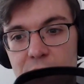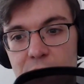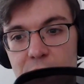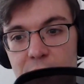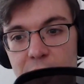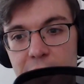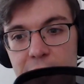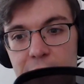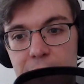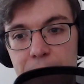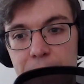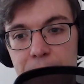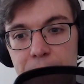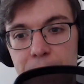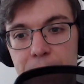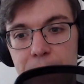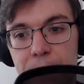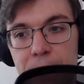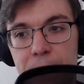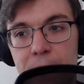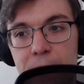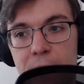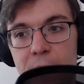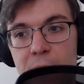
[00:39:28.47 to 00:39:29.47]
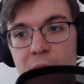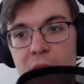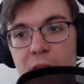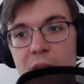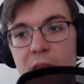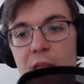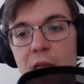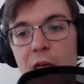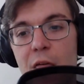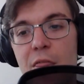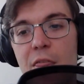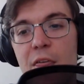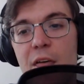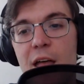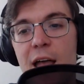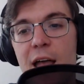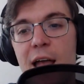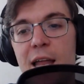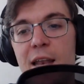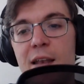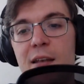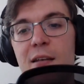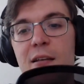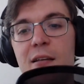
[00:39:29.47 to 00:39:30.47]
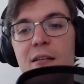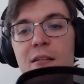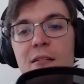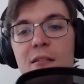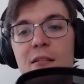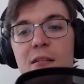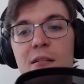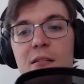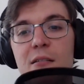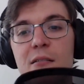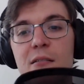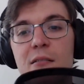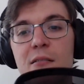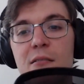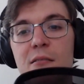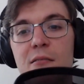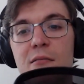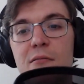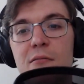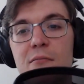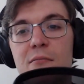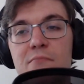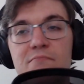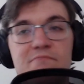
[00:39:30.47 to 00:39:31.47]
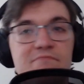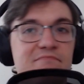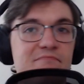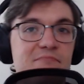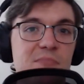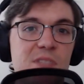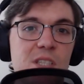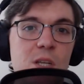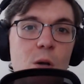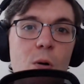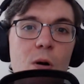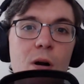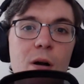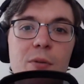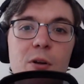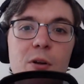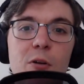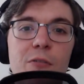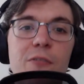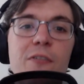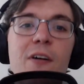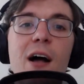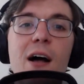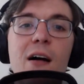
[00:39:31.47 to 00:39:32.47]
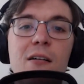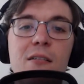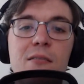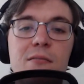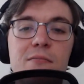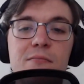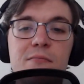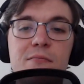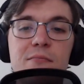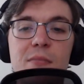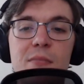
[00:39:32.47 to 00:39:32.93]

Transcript: right, then no harm, no foul.